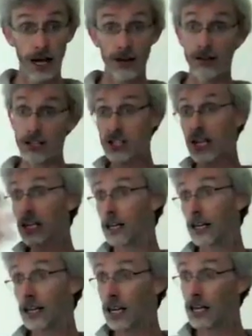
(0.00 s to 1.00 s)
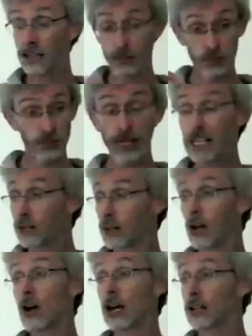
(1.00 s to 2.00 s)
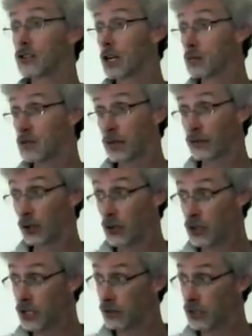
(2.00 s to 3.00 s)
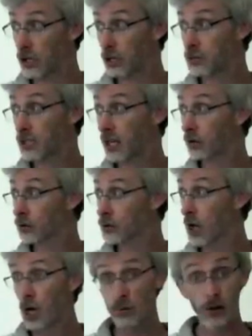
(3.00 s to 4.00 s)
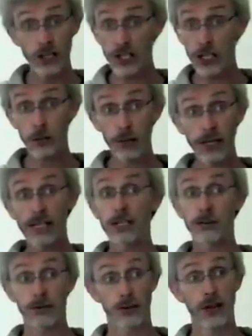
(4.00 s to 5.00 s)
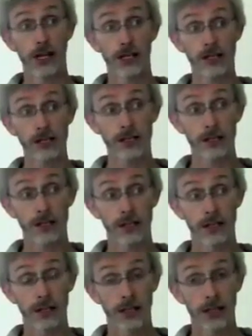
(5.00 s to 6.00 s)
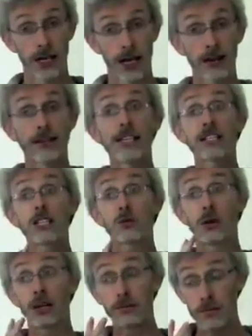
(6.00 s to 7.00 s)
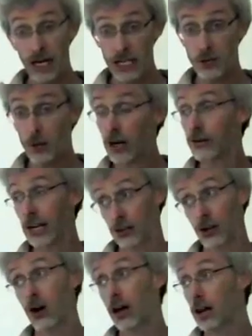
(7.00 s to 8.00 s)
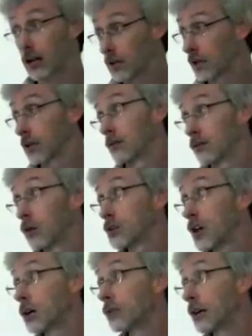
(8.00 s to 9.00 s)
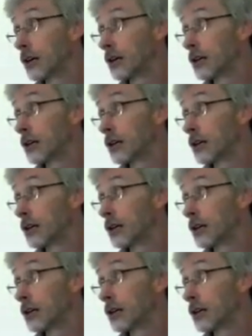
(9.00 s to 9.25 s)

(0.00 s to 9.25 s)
And then suddenly, in the blink of an eye, in terms of evolutionary timescales, we're eating completely different things. And this is where the major part of our diet falls over.